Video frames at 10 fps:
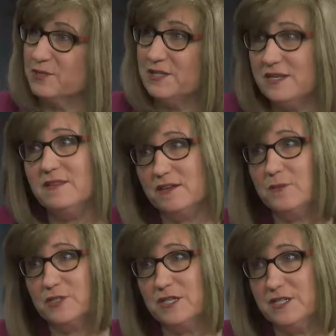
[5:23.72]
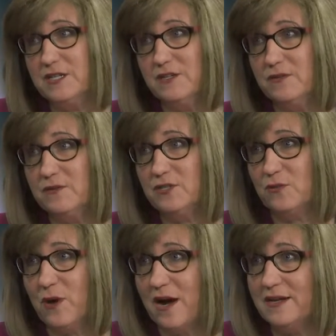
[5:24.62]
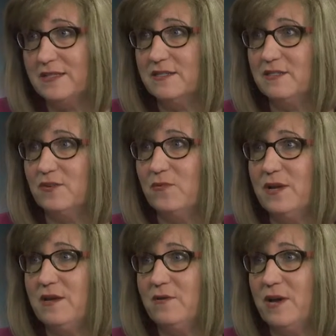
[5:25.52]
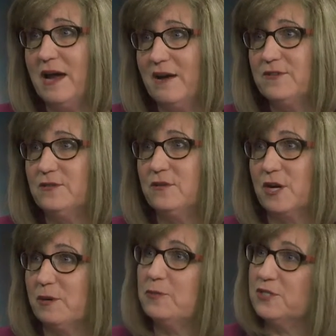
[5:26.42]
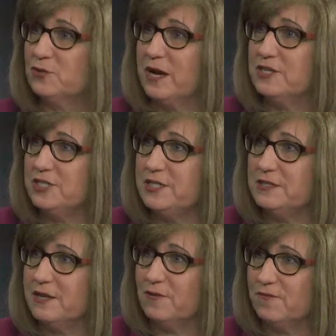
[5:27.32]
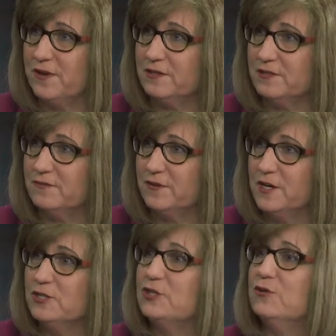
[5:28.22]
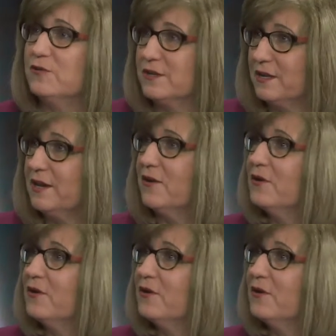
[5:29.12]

we're seeing the numbers continue yeah, to rise, yeah. and so we we have to come up with strategies that are effective and, sooner than later.